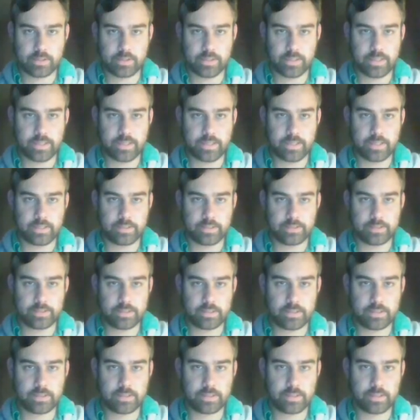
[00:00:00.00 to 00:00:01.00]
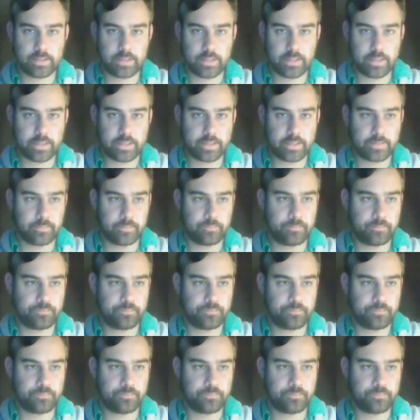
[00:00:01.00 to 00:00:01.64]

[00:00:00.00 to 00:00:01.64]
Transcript: And yeah.